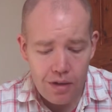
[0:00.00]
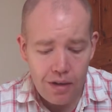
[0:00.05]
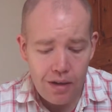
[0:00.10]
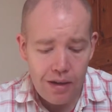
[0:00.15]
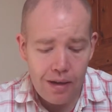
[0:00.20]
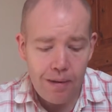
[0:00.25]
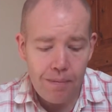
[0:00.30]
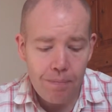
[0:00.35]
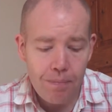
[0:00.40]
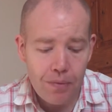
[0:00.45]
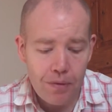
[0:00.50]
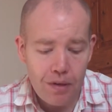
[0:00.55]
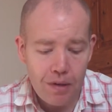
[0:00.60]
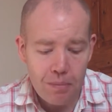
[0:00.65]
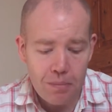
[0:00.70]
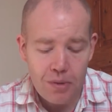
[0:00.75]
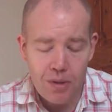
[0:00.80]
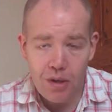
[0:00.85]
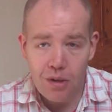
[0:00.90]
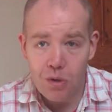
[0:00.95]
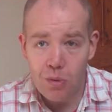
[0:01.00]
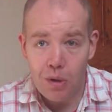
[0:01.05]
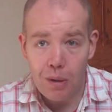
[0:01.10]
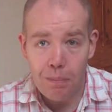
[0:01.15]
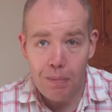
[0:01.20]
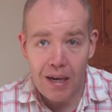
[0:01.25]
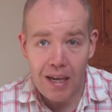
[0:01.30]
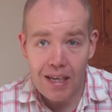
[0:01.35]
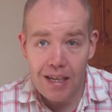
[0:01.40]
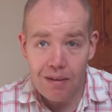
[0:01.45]
I just
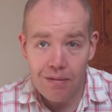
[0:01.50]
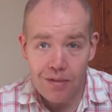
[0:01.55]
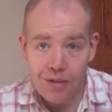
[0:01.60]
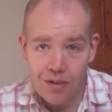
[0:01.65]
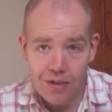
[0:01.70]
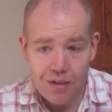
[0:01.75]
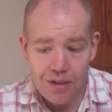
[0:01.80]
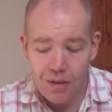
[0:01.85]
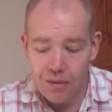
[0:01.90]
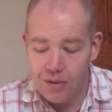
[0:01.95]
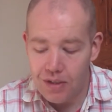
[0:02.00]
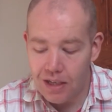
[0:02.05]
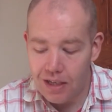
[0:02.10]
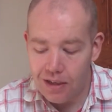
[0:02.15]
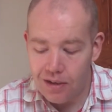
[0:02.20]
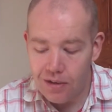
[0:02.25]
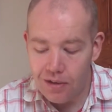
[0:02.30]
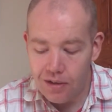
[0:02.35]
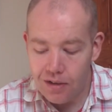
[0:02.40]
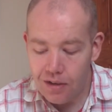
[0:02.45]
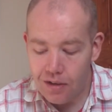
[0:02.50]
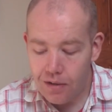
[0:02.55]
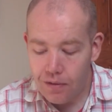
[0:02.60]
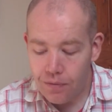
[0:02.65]
want to play it, just see if it's any good.